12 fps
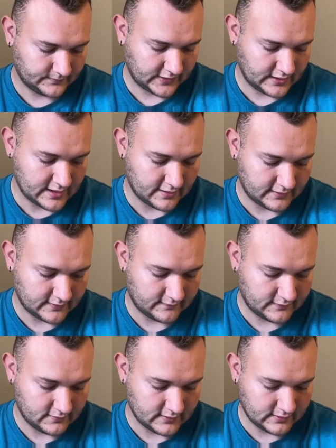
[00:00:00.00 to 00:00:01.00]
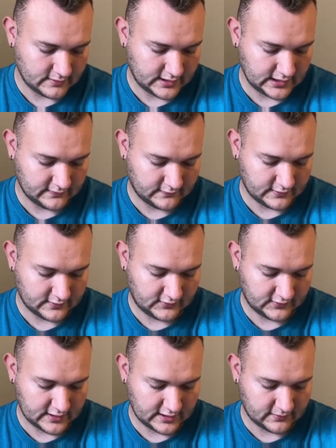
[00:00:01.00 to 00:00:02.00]
now, if you are looking for a
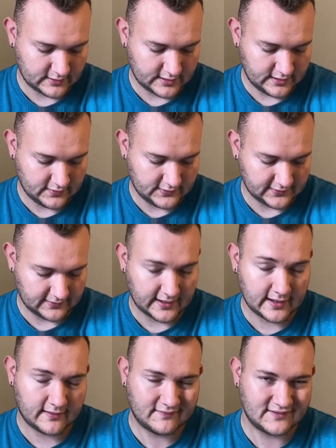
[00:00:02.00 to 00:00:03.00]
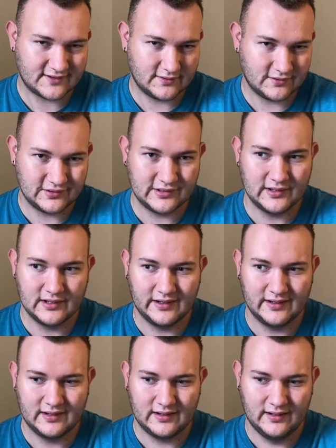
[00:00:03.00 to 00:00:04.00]
snake where you don't have to
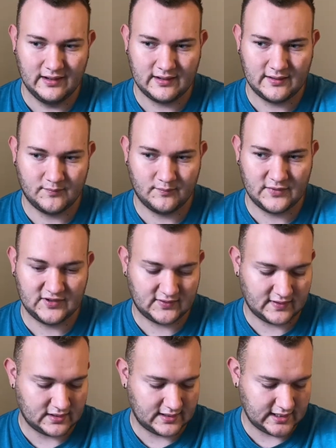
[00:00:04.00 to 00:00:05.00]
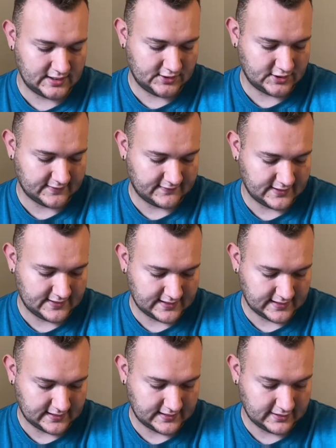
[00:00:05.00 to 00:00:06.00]
um, miss their cage every
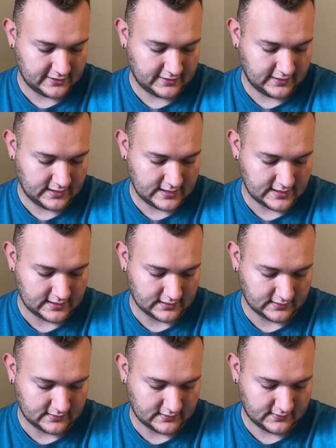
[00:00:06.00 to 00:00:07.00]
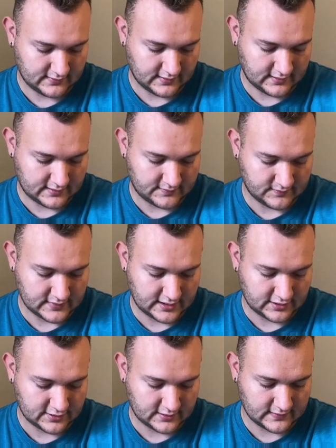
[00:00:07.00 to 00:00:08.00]
day and um, make
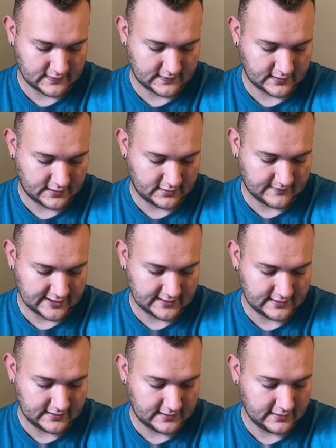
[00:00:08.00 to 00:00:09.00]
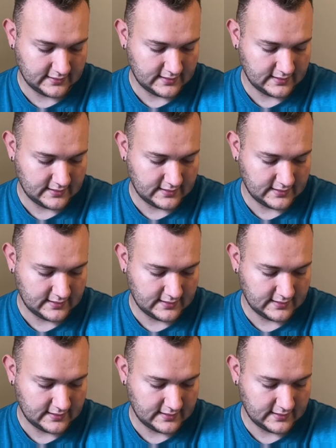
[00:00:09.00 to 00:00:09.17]
sure that their humidity